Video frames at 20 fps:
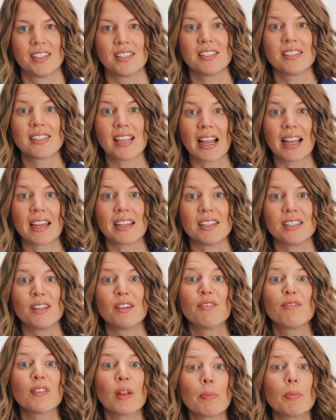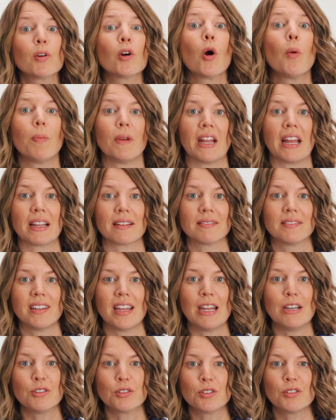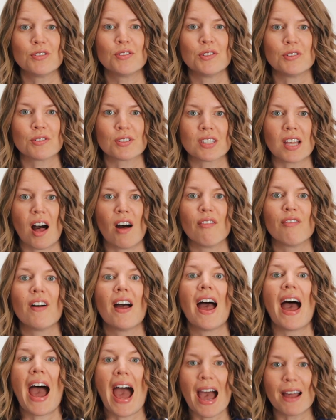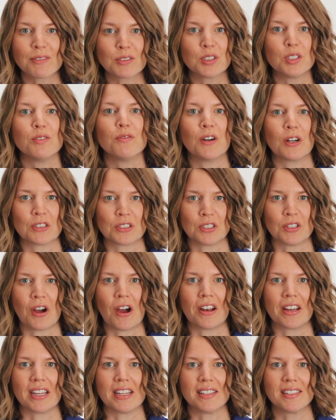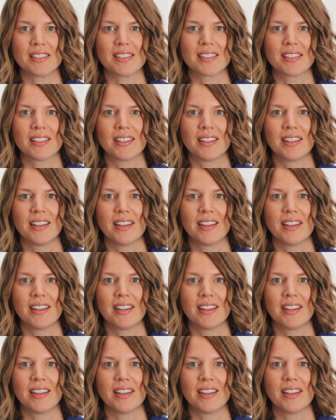Second, flip your opening. Introduce yourself after you've hooked your audience.